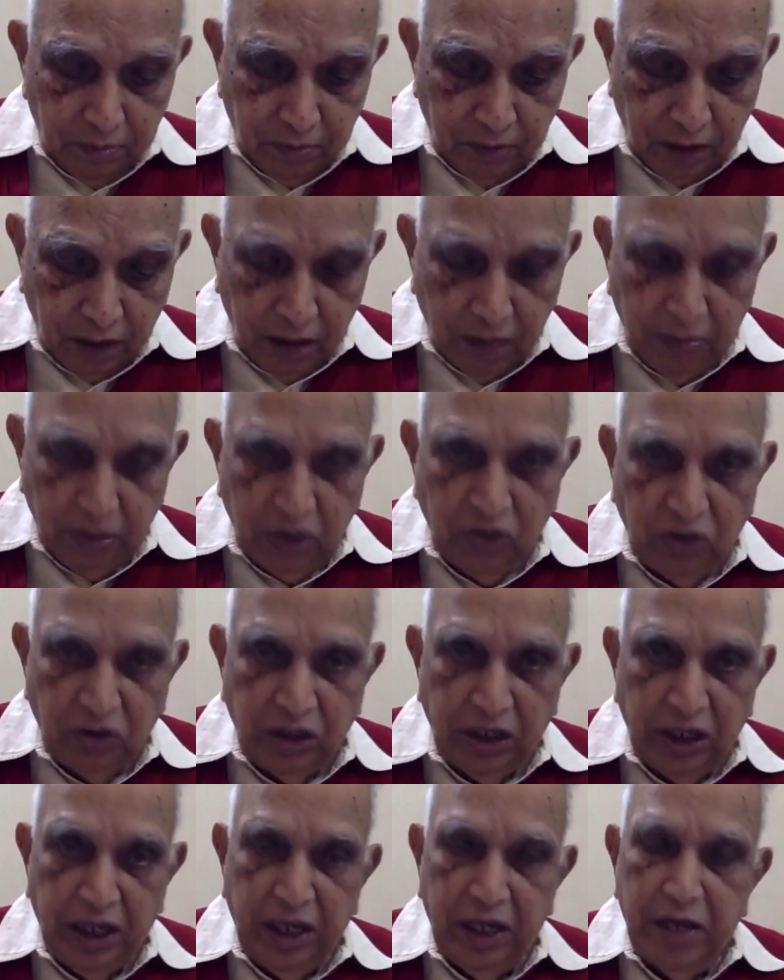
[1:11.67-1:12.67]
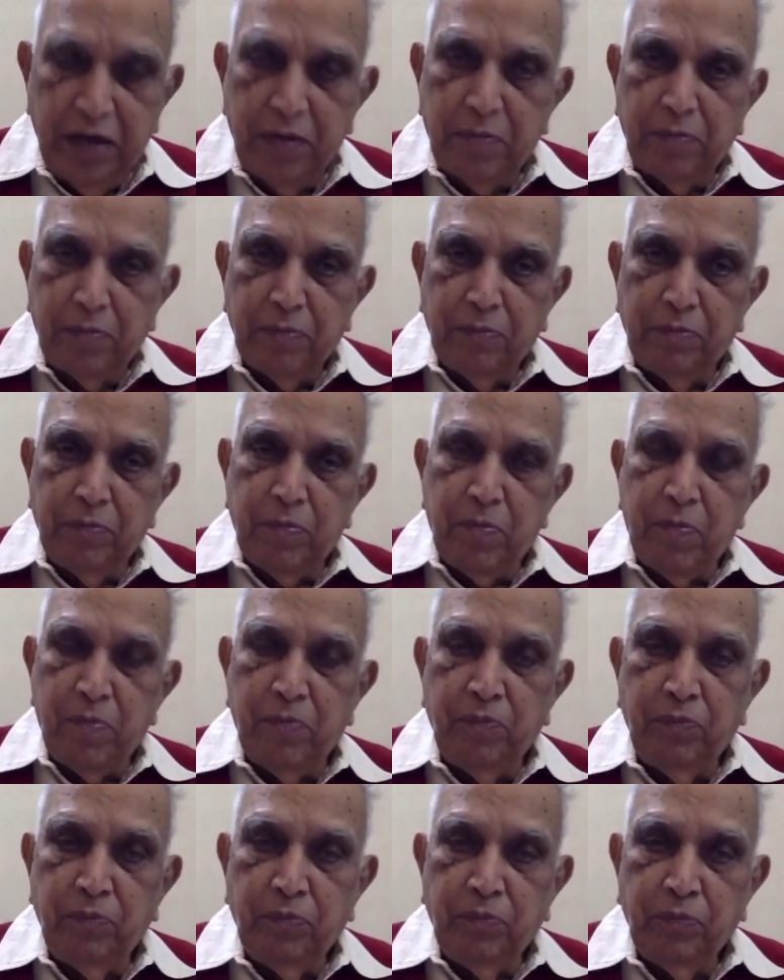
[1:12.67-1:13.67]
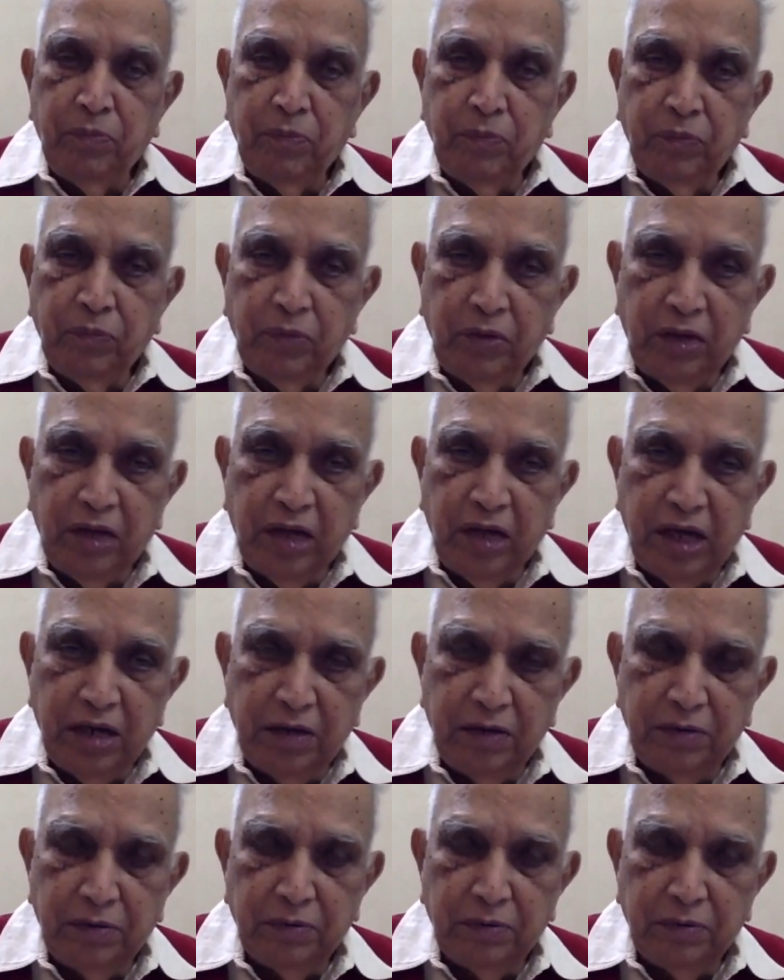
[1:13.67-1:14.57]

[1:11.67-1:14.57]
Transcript: I must say that